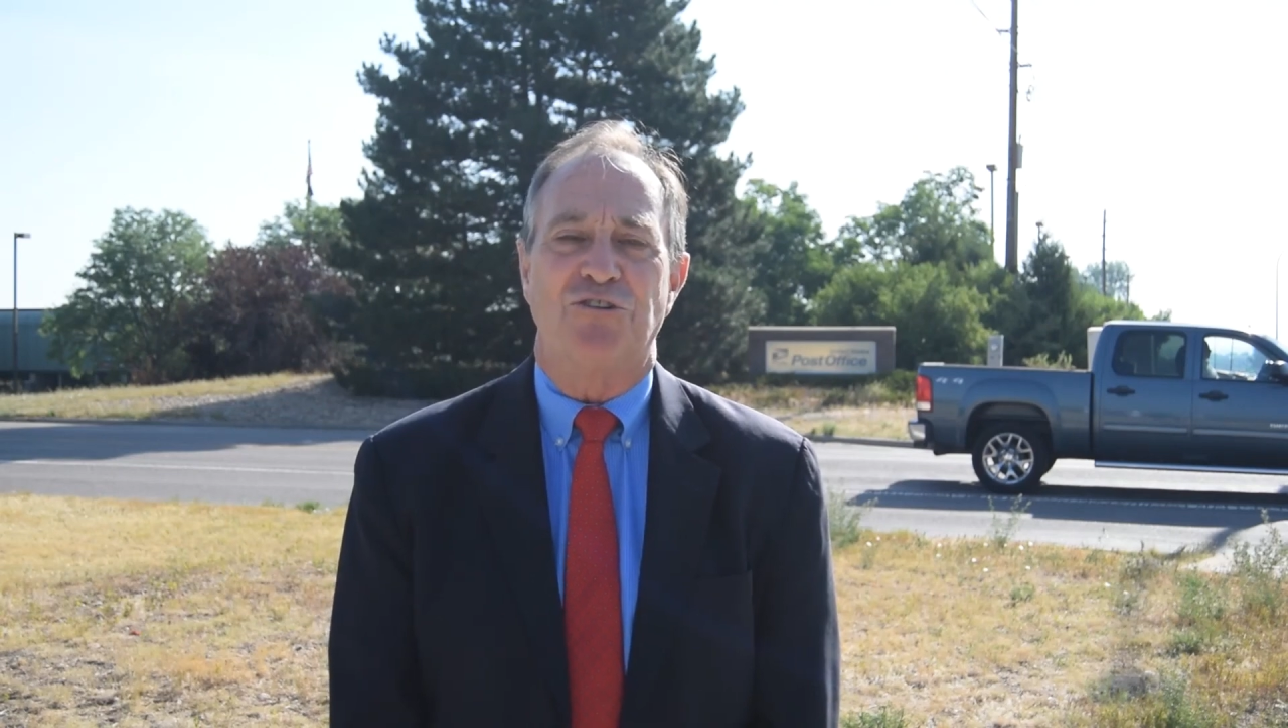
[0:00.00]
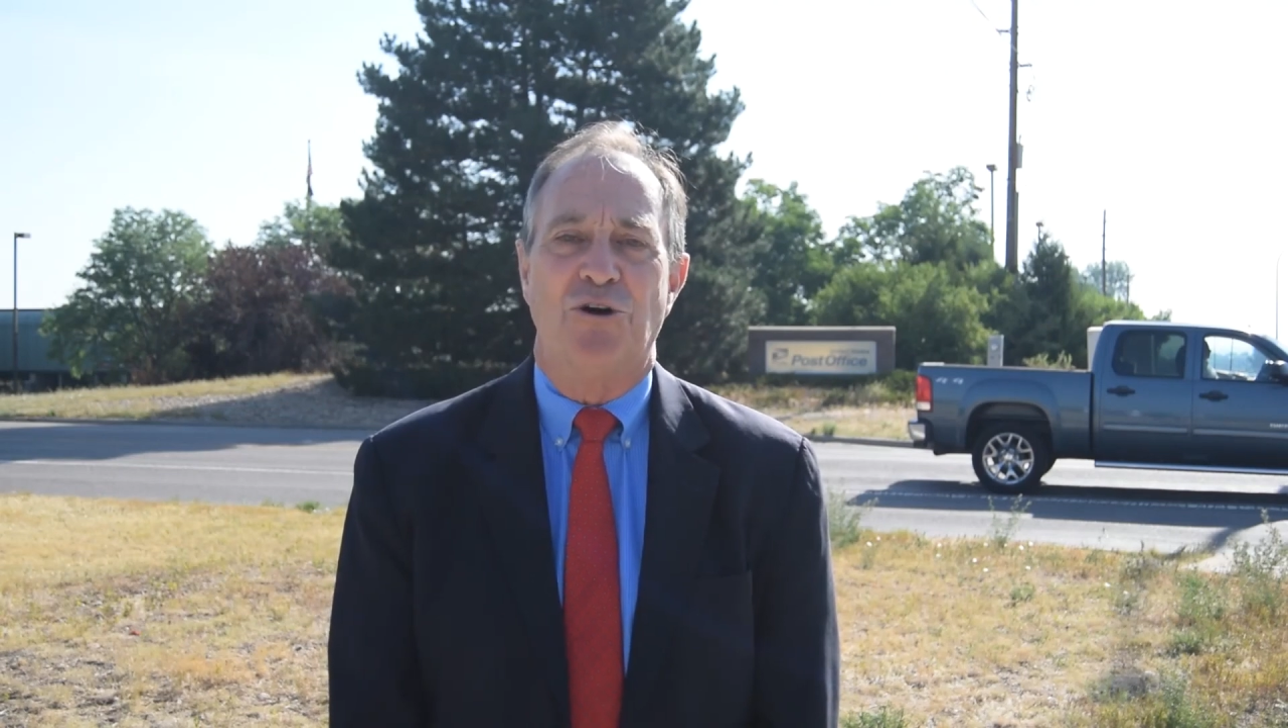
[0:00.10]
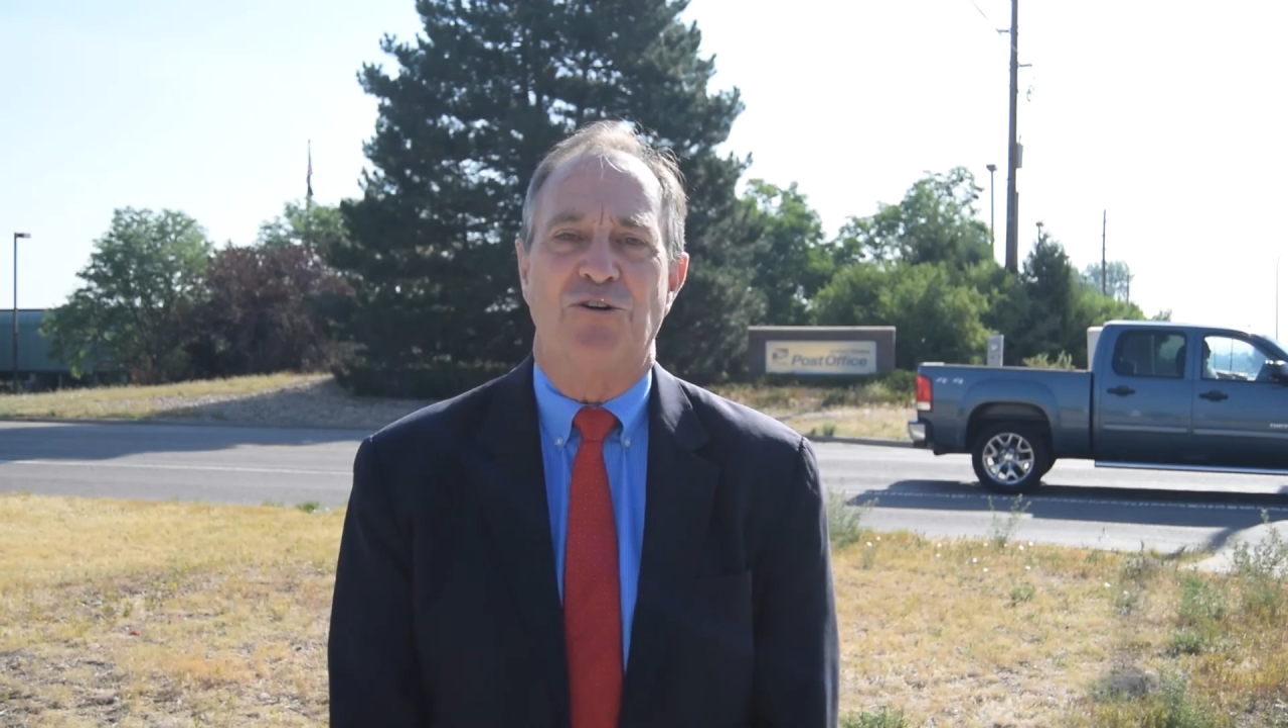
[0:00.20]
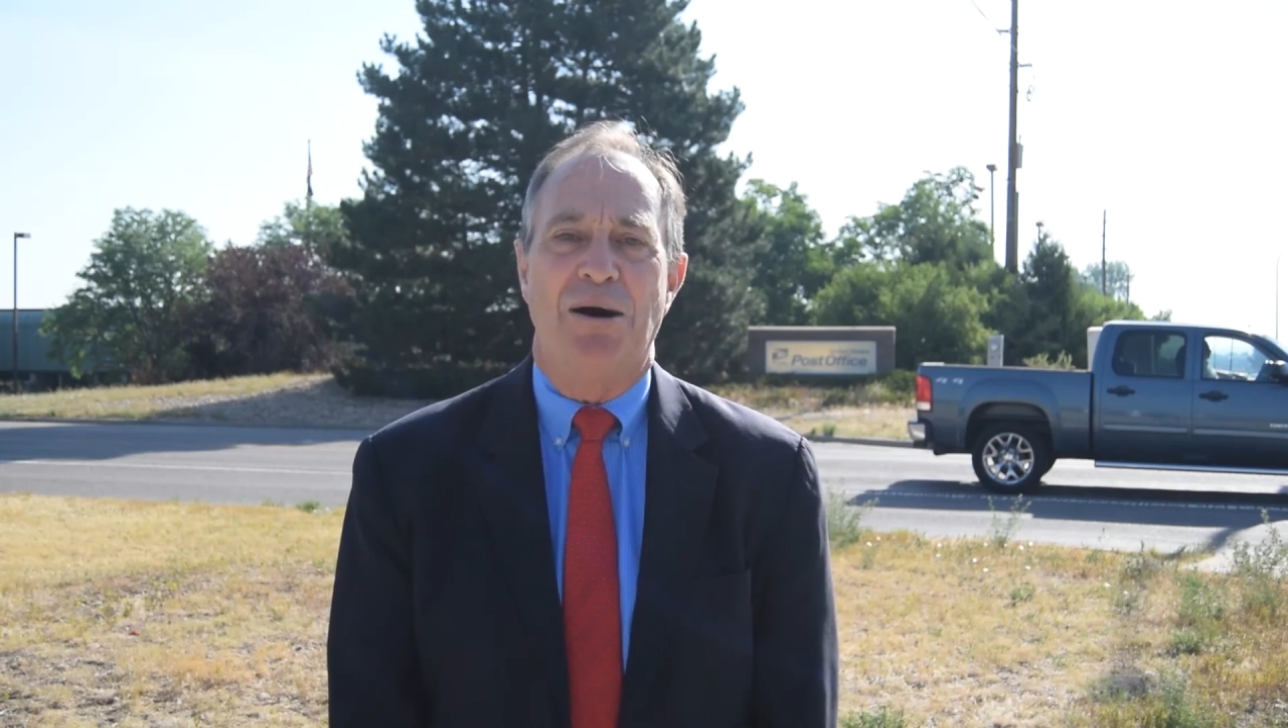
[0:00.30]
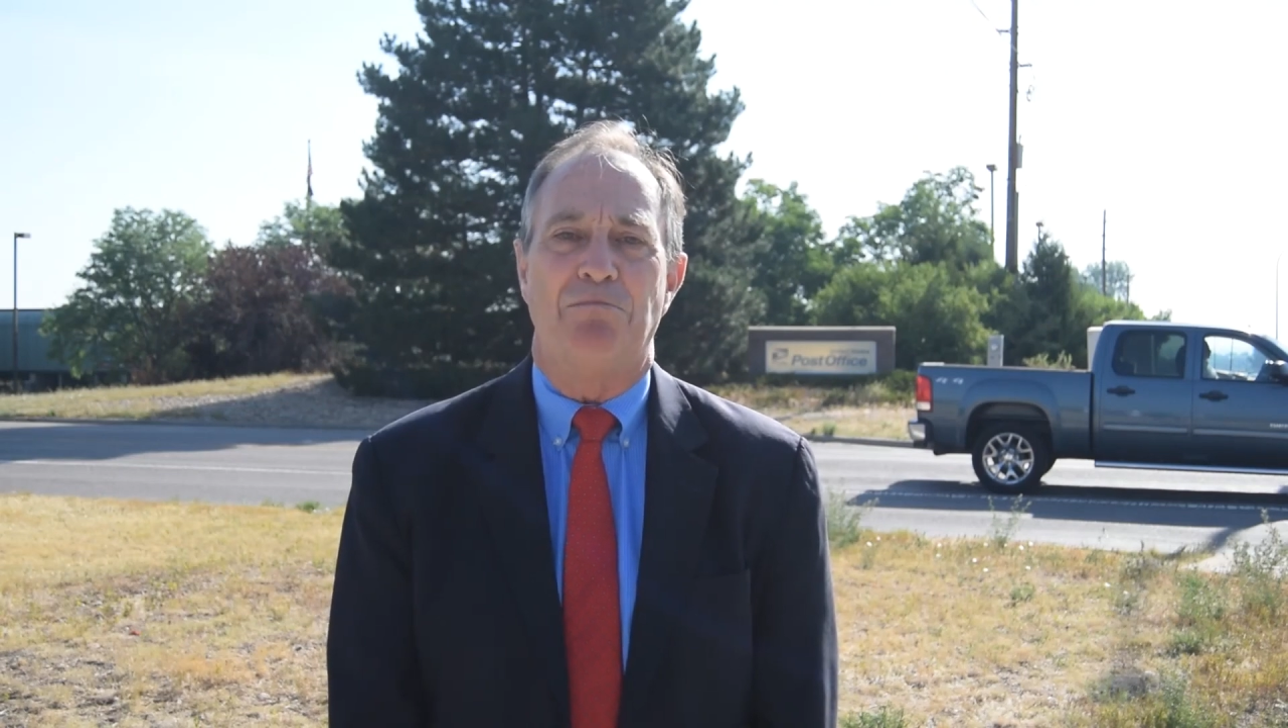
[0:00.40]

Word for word: thrown up